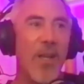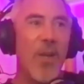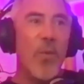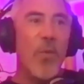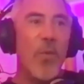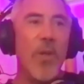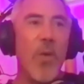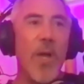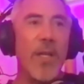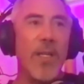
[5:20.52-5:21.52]
Well, you know
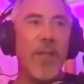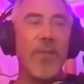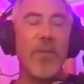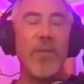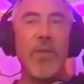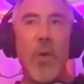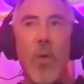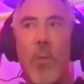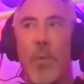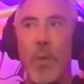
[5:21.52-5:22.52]
what? It's
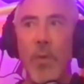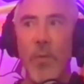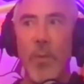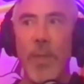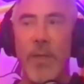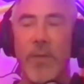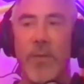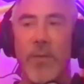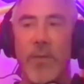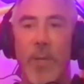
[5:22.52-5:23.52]
so beautiful because
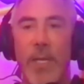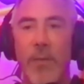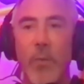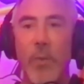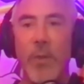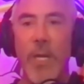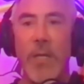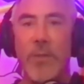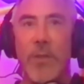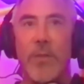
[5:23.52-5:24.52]
it's a place where
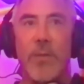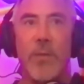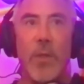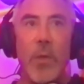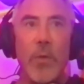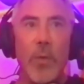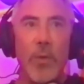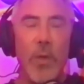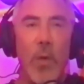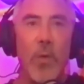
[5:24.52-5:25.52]
not just, your
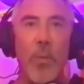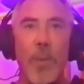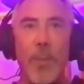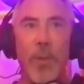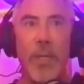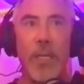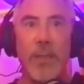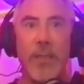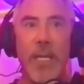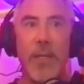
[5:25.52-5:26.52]
local people can
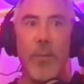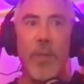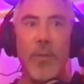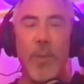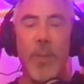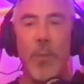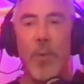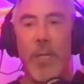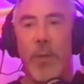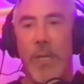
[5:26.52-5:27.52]
get together, but it's
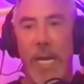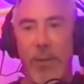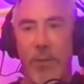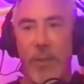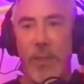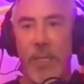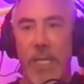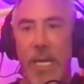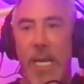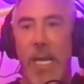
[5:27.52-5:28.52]
people internationally.
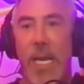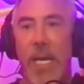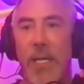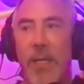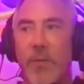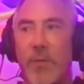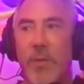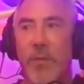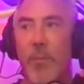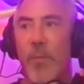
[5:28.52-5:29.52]
And
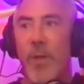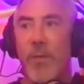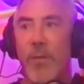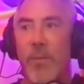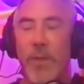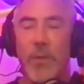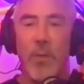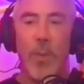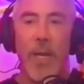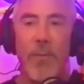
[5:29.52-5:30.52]
it's a
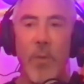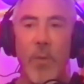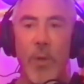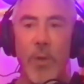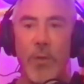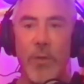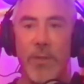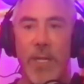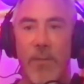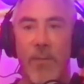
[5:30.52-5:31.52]
visual platform where you
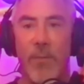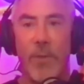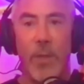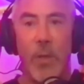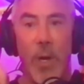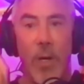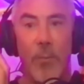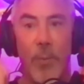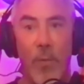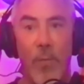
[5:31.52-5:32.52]
just have,
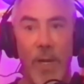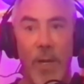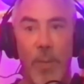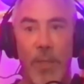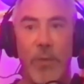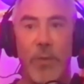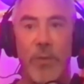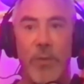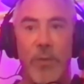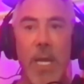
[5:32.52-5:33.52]
our profile
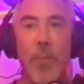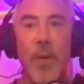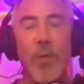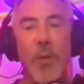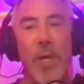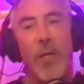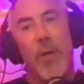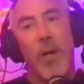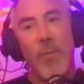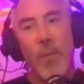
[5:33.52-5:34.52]
pictures, but you
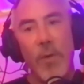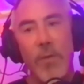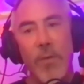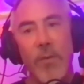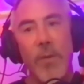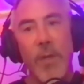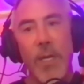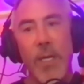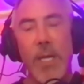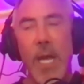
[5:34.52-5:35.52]
hear our voices.
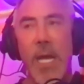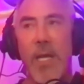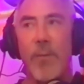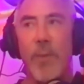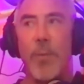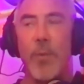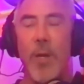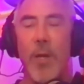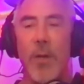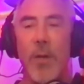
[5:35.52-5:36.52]
And I have
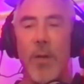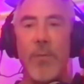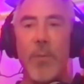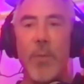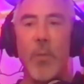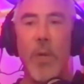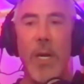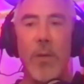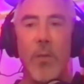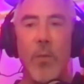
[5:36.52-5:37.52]
people all the time from
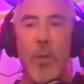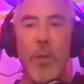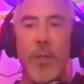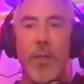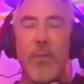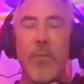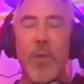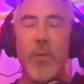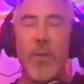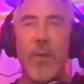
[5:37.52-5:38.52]
around the world, and it's the
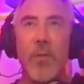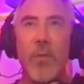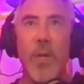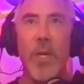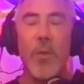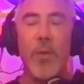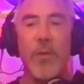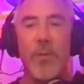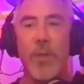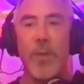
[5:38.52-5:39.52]
most incredible
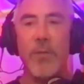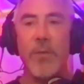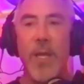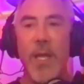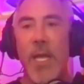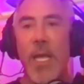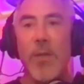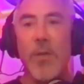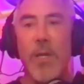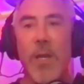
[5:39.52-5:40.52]
experience.
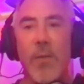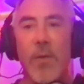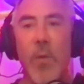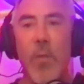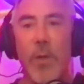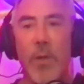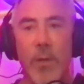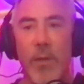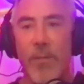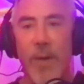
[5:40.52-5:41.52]
And you never know what you're
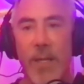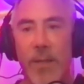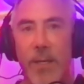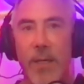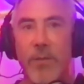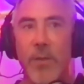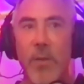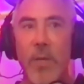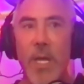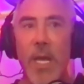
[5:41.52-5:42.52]
going to find there.
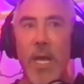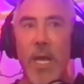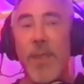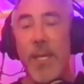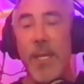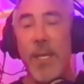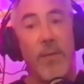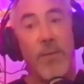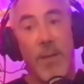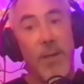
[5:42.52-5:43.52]
So I think
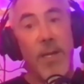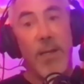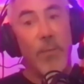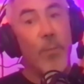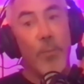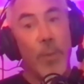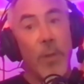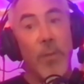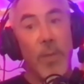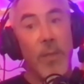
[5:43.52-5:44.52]
it's the next
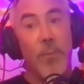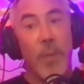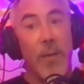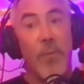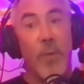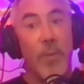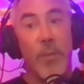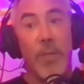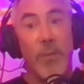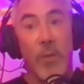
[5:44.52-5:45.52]
pretty big platform to
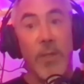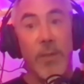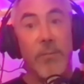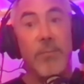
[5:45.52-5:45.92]
be joining.